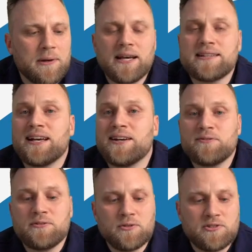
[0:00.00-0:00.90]
And then it
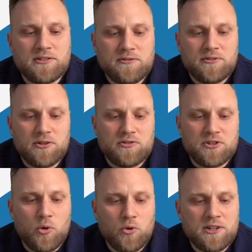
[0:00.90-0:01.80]
fills in the fields
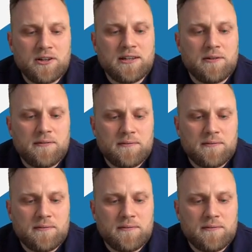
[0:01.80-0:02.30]
accordingly.